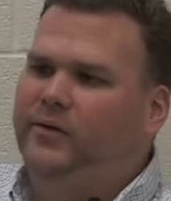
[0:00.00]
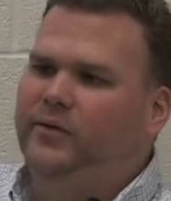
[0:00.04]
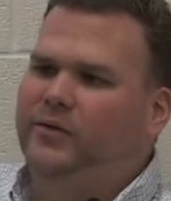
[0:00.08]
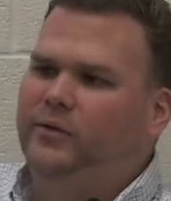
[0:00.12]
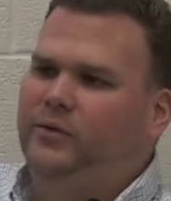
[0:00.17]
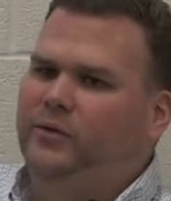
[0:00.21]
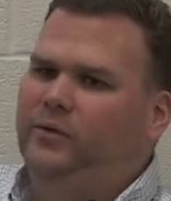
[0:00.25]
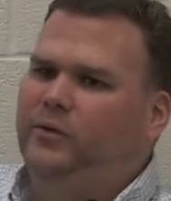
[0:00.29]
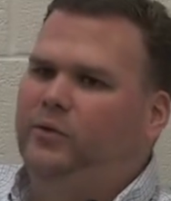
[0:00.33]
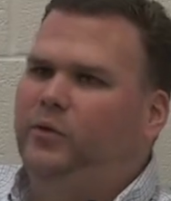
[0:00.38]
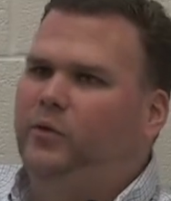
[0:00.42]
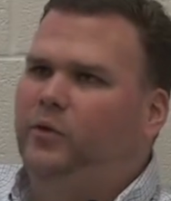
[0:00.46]

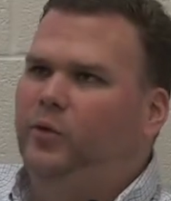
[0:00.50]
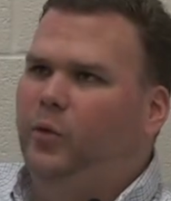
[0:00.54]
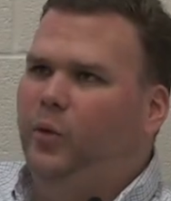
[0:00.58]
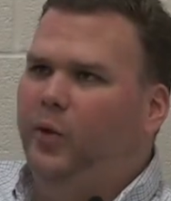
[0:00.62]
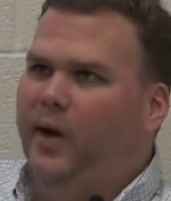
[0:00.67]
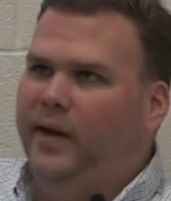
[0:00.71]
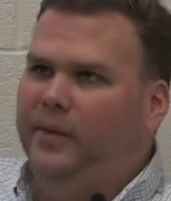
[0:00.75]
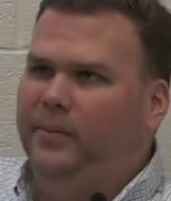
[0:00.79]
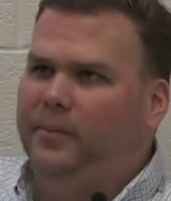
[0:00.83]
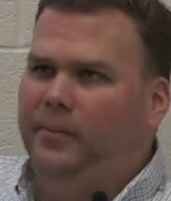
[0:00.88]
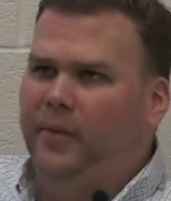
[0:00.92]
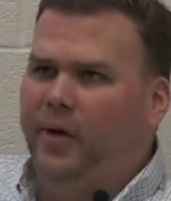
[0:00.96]

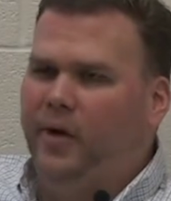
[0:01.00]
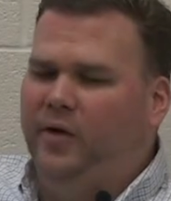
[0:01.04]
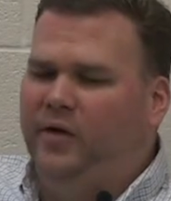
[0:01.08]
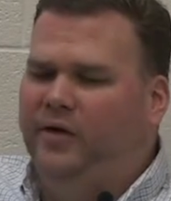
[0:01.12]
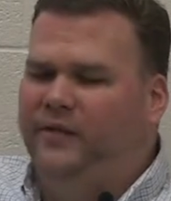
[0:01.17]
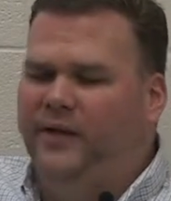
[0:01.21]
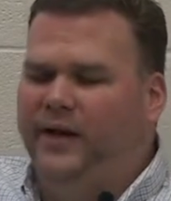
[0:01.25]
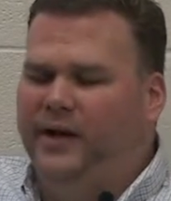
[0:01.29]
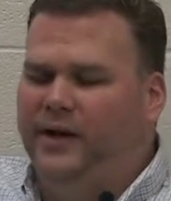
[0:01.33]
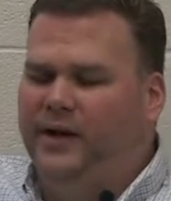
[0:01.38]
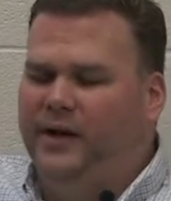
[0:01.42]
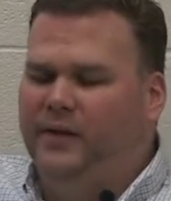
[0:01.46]
what
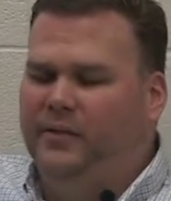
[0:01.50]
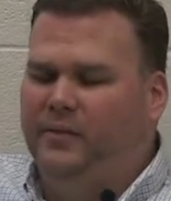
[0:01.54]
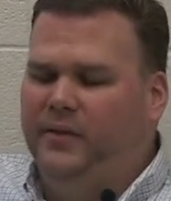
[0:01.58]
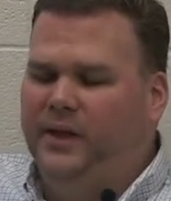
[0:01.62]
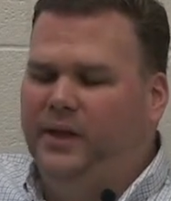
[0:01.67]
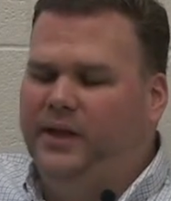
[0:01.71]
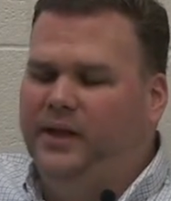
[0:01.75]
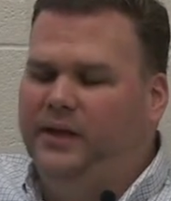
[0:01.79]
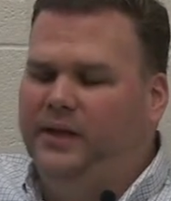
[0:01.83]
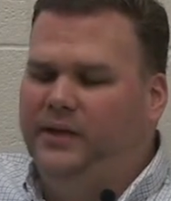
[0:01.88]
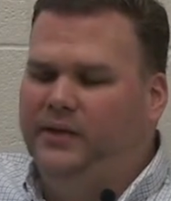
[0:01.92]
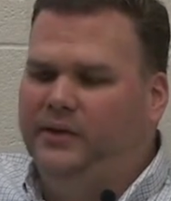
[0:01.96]
motivated
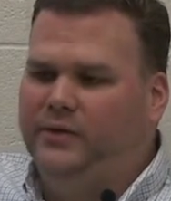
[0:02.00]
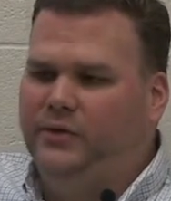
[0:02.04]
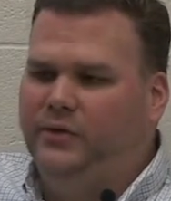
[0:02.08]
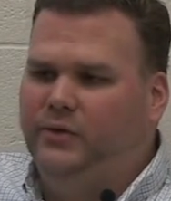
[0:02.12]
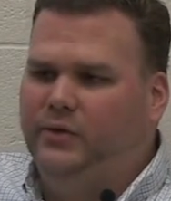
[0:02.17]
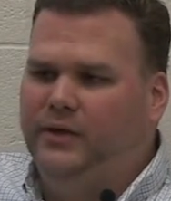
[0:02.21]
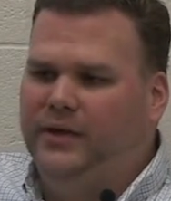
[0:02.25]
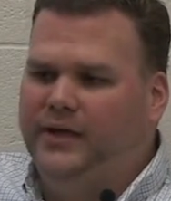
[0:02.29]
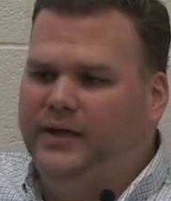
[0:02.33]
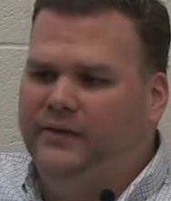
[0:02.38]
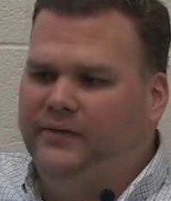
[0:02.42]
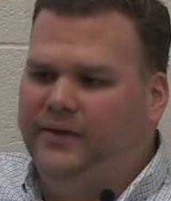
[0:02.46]
me
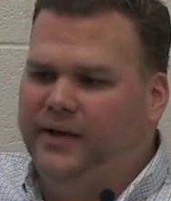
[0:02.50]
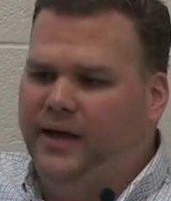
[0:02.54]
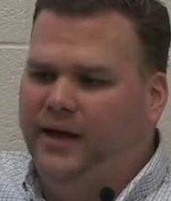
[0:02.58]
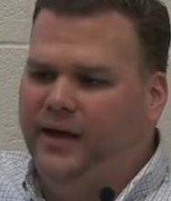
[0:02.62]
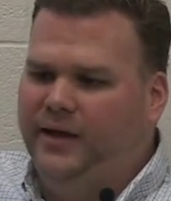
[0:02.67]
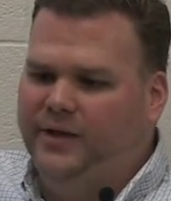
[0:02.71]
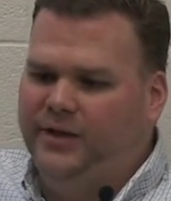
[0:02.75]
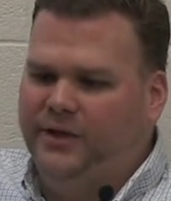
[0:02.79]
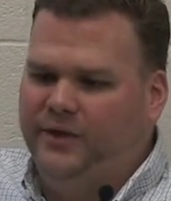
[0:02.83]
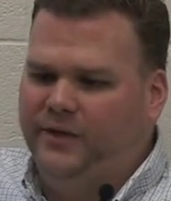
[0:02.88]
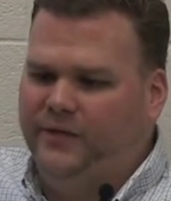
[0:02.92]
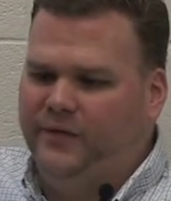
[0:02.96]
to leave
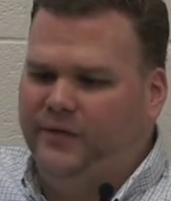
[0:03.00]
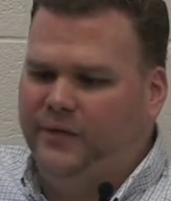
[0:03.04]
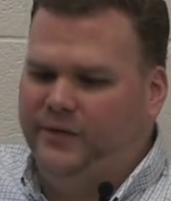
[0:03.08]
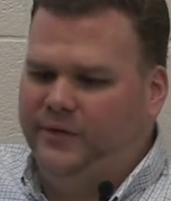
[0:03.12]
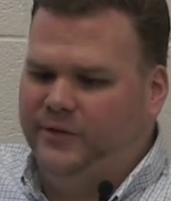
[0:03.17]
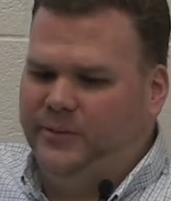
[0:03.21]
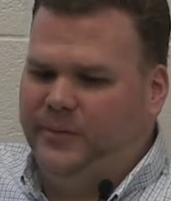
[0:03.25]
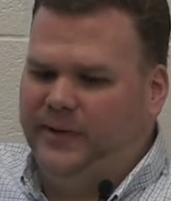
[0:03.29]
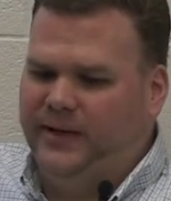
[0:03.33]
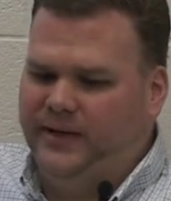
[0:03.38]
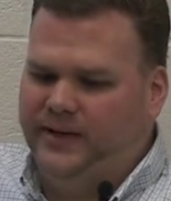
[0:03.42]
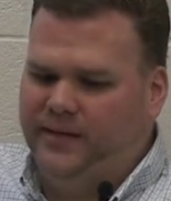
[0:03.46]
college in the
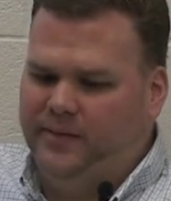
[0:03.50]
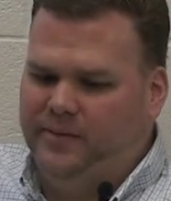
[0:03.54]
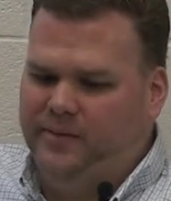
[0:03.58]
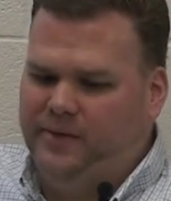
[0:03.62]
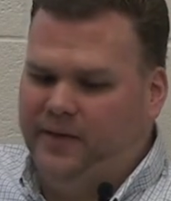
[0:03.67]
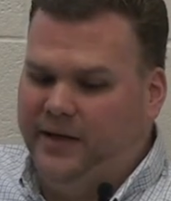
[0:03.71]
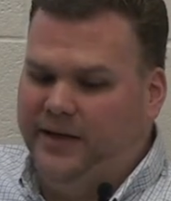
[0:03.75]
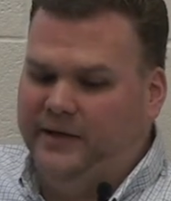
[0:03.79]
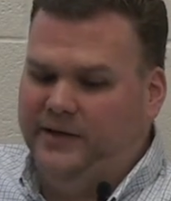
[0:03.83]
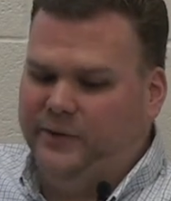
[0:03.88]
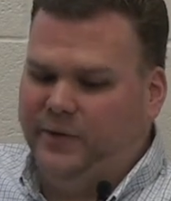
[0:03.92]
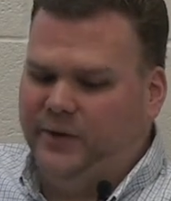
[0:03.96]
first
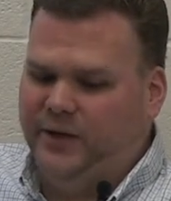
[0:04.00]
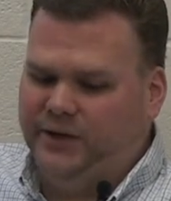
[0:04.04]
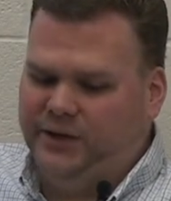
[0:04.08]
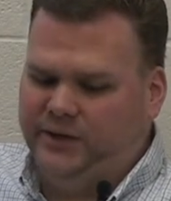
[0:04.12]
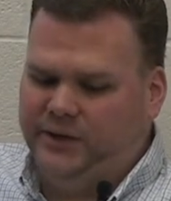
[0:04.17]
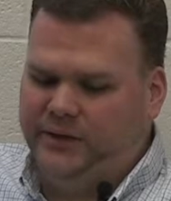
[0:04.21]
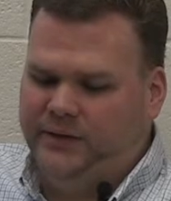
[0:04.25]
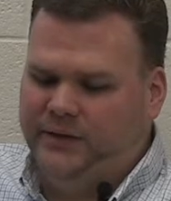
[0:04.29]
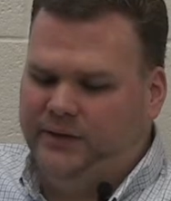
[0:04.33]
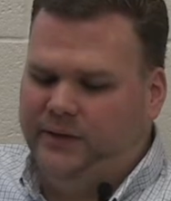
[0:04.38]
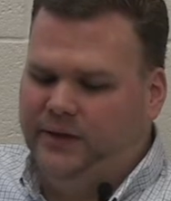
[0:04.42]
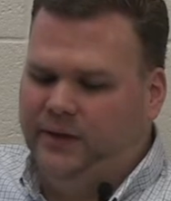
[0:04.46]
place
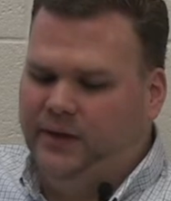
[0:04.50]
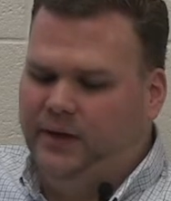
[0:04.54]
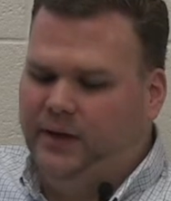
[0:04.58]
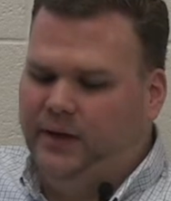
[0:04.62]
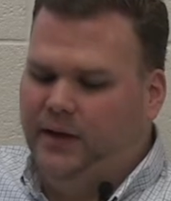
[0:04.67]
question.